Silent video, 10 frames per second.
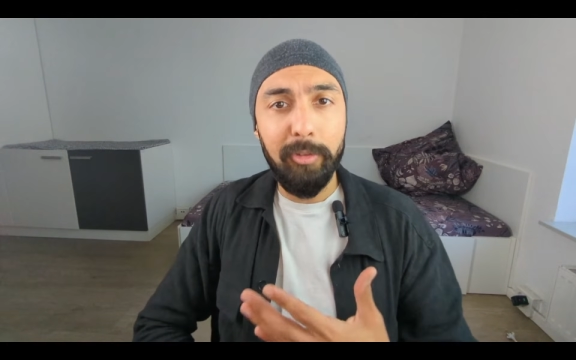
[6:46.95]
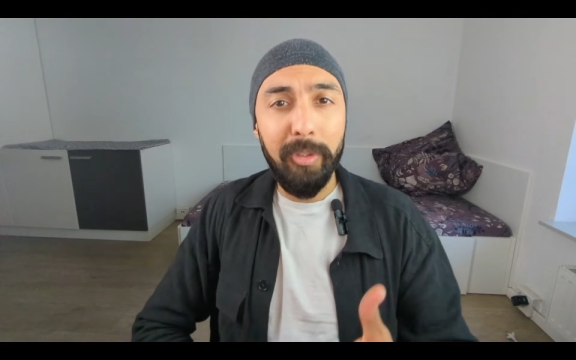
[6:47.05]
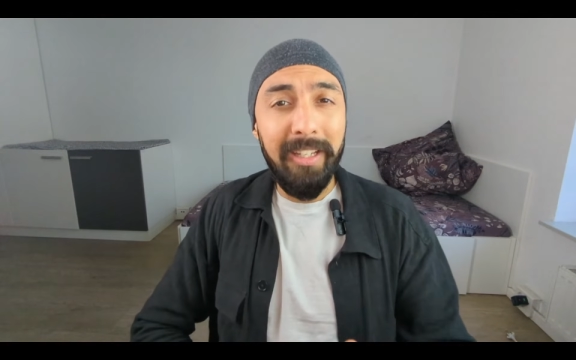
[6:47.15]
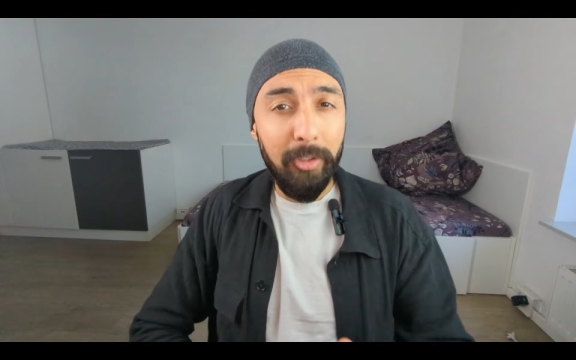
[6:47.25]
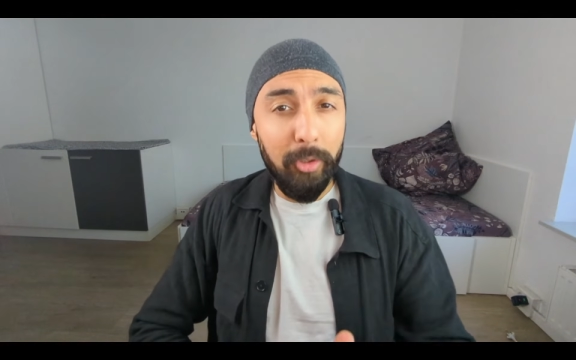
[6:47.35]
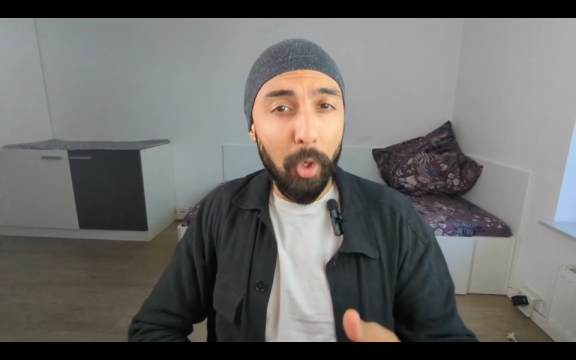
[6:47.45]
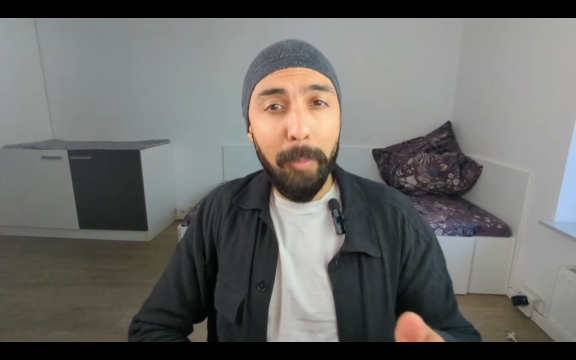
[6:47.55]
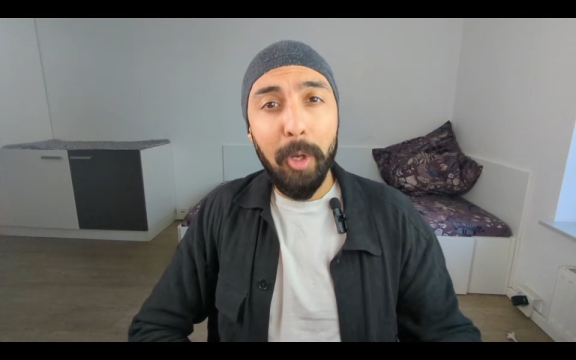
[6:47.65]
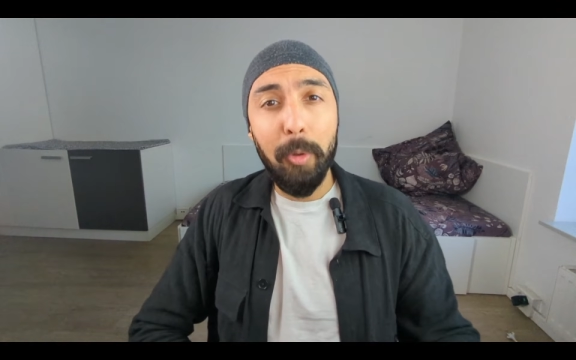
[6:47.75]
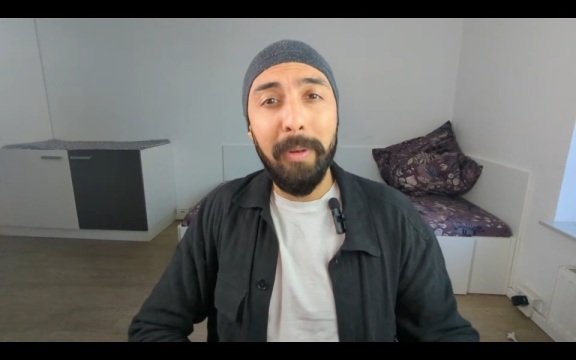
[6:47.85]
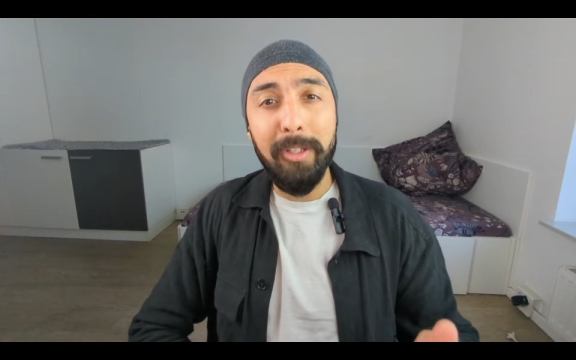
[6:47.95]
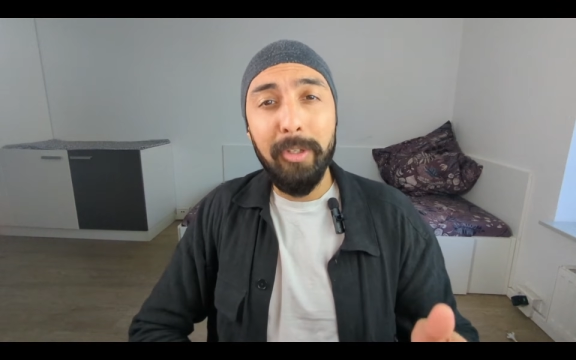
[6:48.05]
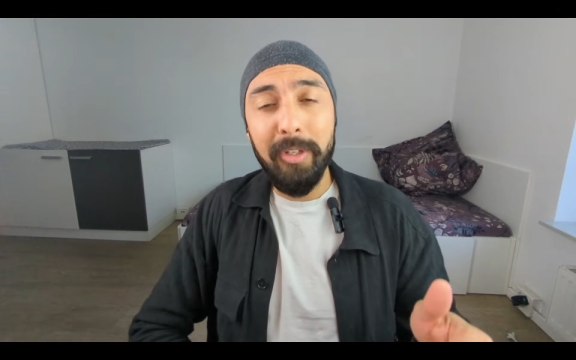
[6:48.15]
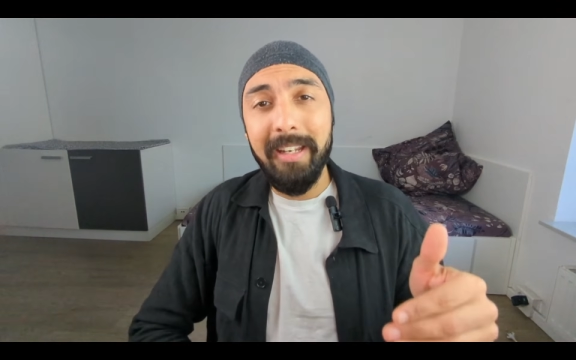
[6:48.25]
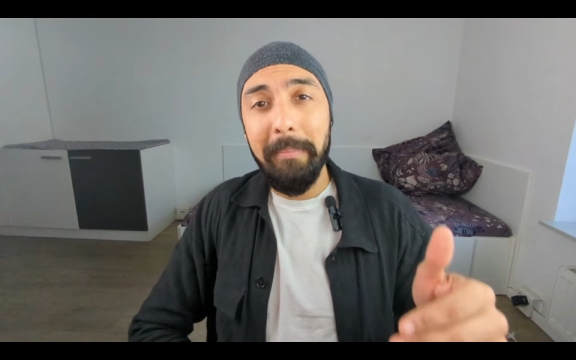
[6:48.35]
So he dropped out, but you
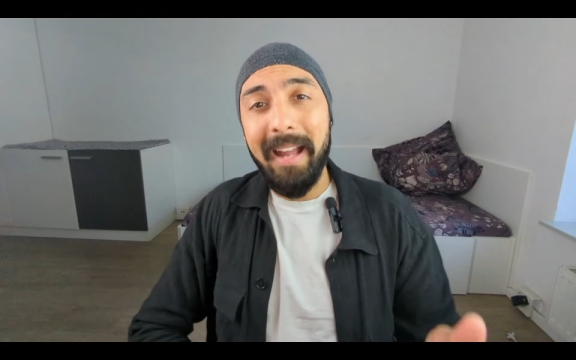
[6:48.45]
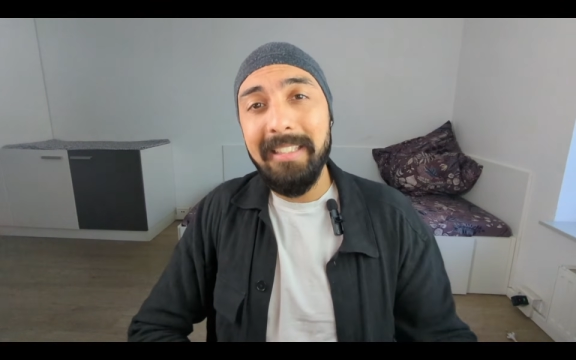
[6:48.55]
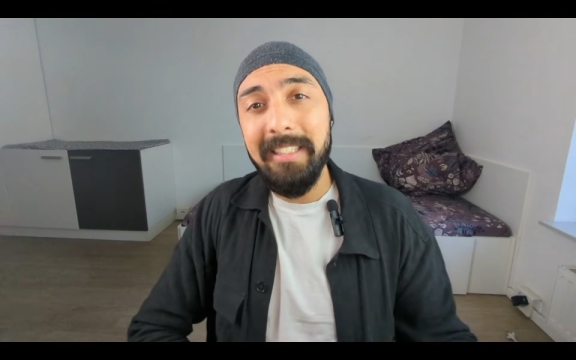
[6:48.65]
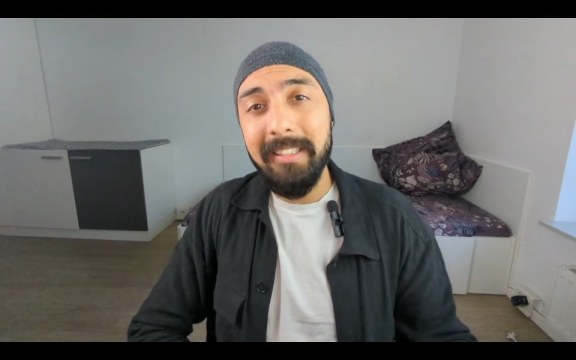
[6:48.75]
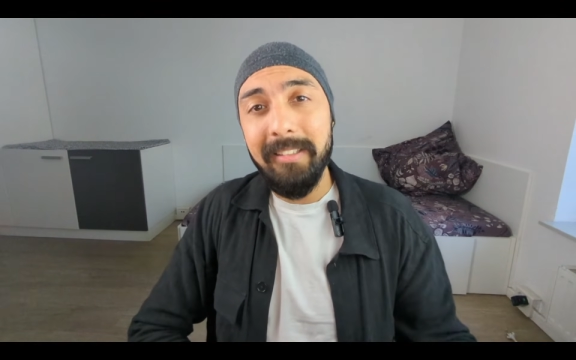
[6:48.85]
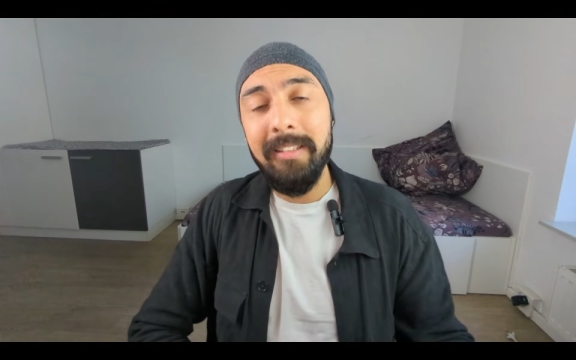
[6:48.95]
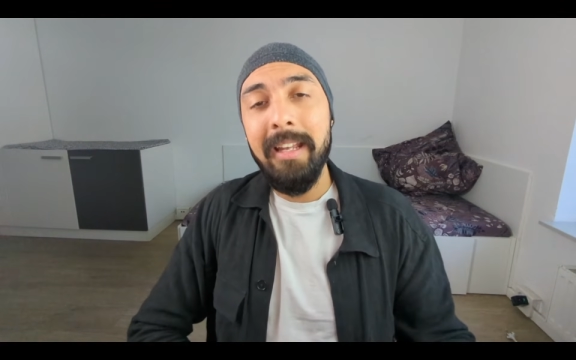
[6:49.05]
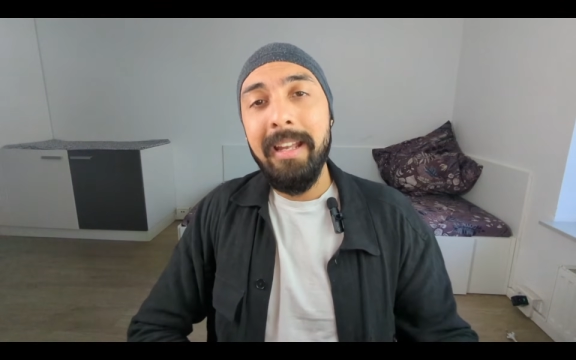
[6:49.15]
can imagine